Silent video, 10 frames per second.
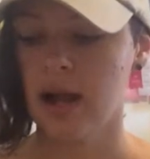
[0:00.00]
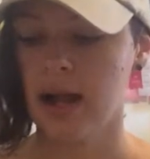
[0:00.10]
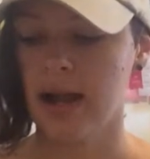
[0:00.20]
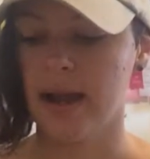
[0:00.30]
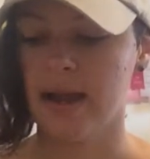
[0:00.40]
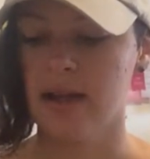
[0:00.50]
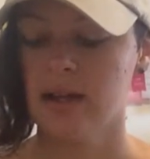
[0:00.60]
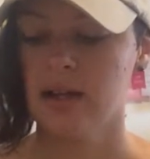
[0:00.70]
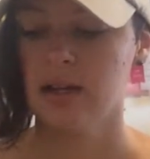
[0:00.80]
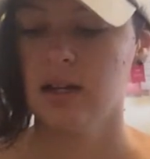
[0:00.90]
I
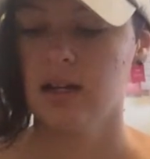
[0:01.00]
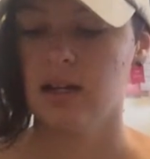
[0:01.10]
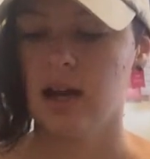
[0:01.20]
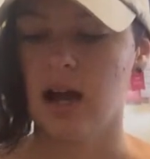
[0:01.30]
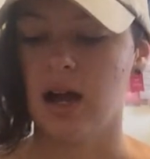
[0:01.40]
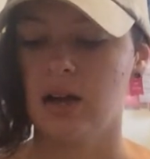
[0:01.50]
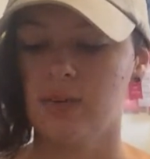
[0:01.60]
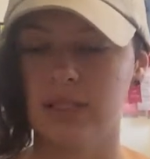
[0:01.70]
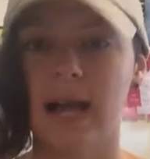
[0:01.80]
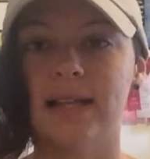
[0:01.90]

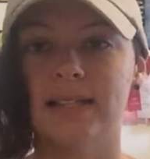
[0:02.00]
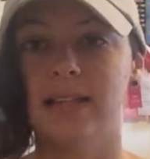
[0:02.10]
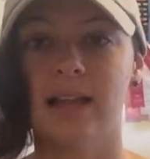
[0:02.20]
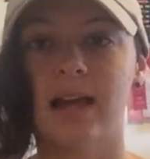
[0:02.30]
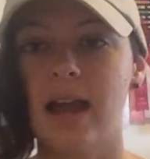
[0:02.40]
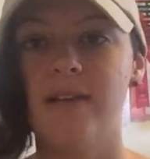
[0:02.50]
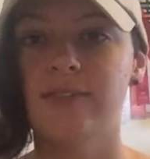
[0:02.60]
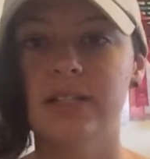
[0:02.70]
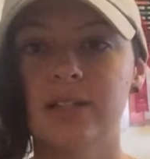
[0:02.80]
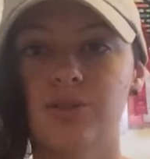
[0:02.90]
was asking
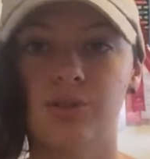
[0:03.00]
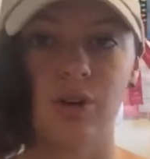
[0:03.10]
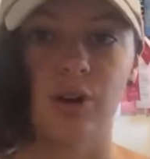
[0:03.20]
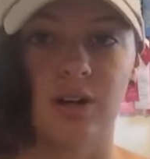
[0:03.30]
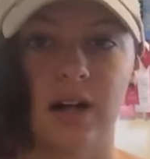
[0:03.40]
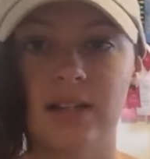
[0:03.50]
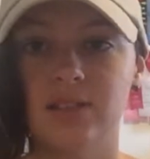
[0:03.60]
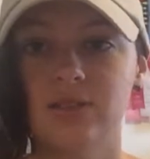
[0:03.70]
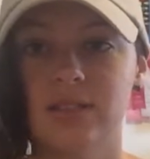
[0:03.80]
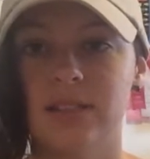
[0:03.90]
every single girl as
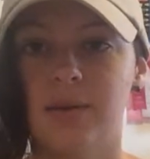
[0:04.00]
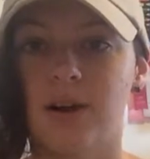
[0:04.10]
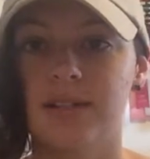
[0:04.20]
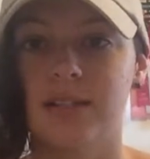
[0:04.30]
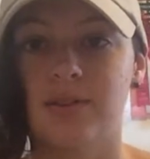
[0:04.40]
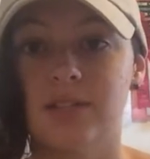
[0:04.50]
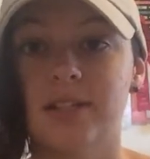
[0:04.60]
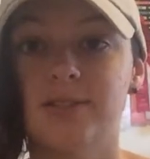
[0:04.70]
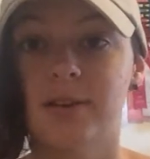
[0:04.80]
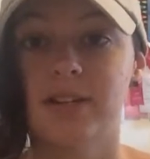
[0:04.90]
soon as they walked in. I was
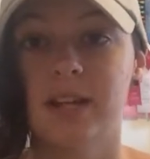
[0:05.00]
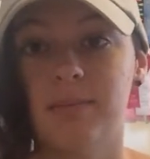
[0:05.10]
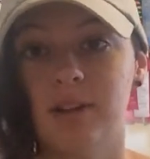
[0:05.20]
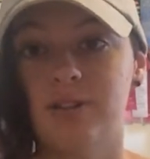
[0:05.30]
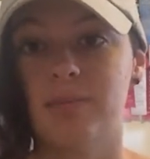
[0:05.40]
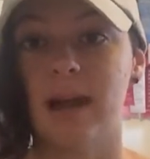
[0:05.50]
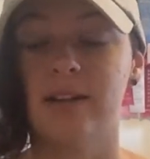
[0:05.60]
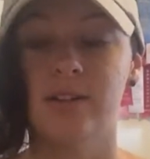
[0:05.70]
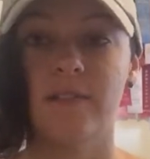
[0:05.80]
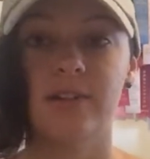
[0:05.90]
like, "Do you have a tampon or a
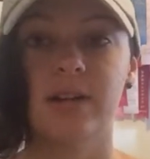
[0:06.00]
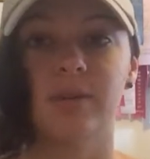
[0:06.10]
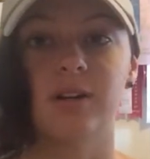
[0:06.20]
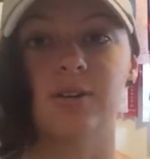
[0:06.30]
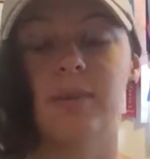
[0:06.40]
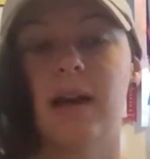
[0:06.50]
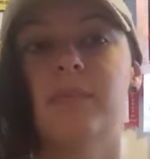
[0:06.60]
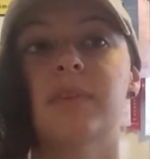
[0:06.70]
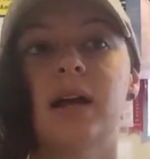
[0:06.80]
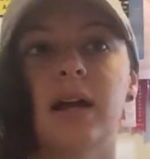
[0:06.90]
pad? Do you have a tampon or a pad?"
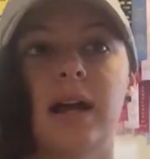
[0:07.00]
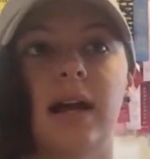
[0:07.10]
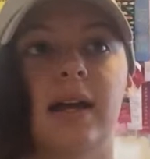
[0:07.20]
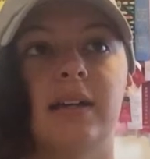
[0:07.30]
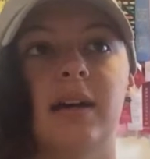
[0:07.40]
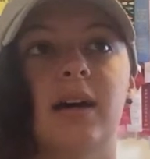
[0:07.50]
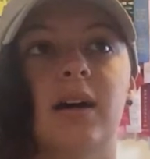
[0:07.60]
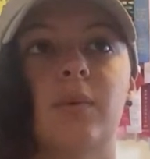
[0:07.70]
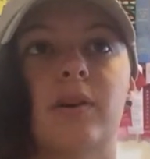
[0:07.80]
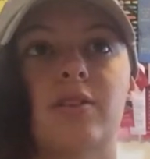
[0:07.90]
And
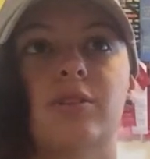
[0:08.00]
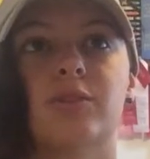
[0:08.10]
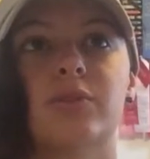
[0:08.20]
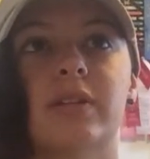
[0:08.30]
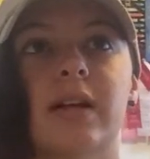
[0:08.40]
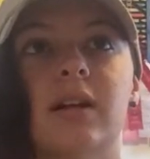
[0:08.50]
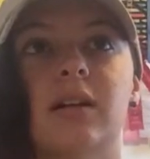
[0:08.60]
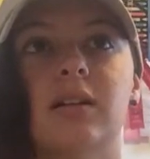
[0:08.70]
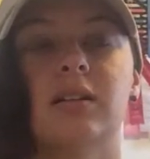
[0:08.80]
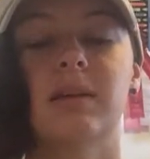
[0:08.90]
one of the girls was like,
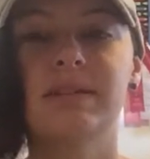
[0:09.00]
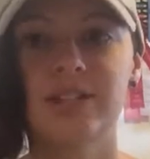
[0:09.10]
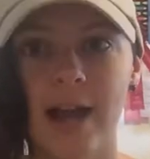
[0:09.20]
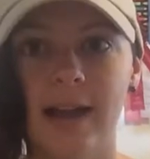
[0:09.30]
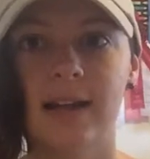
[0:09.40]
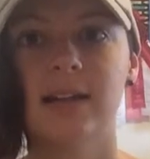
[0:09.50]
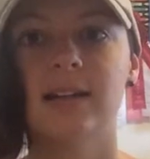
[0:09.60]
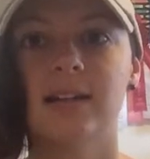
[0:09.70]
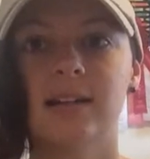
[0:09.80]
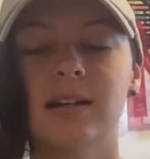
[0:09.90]
let me check.
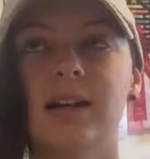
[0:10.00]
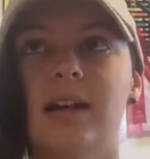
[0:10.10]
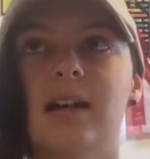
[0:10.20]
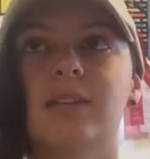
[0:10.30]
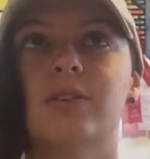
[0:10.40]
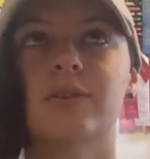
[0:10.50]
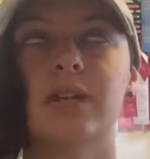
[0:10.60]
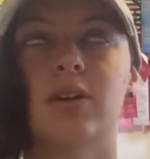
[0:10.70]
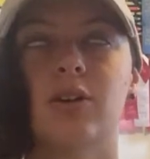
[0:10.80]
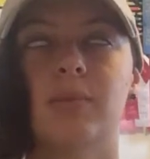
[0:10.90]
So I was
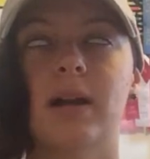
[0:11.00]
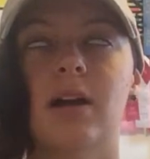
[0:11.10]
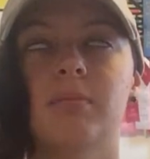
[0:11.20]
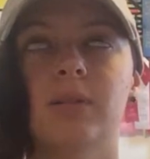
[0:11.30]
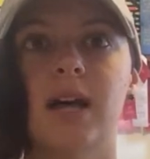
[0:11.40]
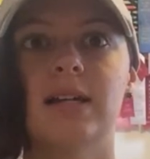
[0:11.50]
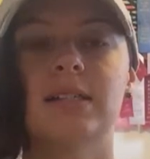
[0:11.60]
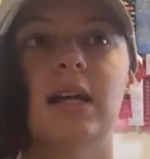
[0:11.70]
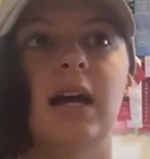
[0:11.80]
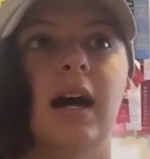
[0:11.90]
like, oh my God, bless.